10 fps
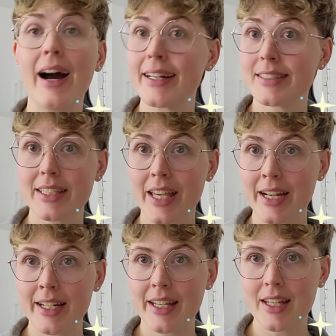I did
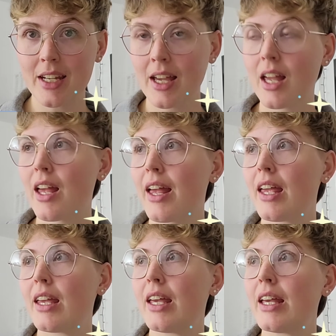get it in.
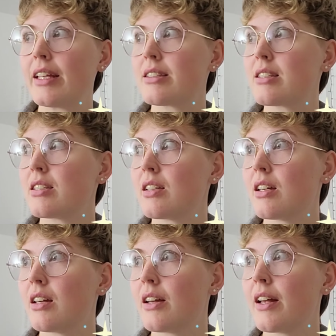It
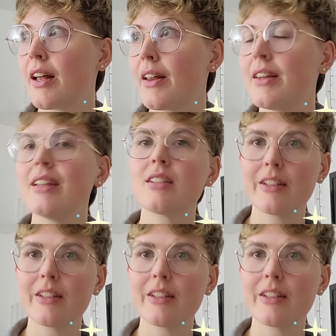needs a